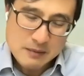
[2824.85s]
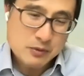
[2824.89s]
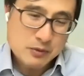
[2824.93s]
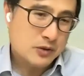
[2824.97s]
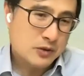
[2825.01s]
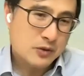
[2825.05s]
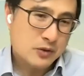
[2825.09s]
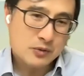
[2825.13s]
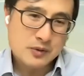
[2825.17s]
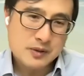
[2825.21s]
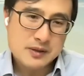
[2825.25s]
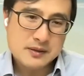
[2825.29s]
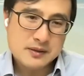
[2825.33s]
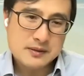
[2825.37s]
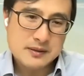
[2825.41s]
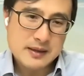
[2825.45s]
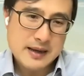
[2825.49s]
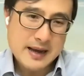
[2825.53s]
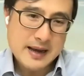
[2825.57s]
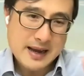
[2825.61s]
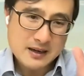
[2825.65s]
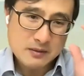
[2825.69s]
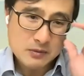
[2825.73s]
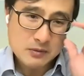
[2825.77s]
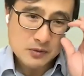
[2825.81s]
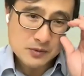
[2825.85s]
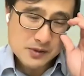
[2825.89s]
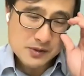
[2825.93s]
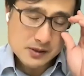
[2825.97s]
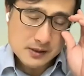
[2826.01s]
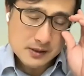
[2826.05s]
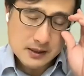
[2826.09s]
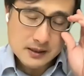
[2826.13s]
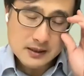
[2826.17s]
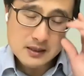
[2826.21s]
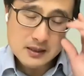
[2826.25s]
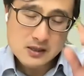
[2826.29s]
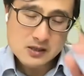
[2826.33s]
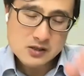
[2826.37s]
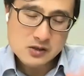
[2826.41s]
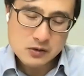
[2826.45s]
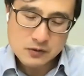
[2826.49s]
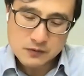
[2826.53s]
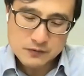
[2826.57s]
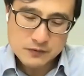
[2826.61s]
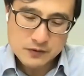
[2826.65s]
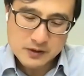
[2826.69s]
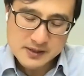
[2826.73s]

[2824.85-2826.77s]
laboratory animal studies.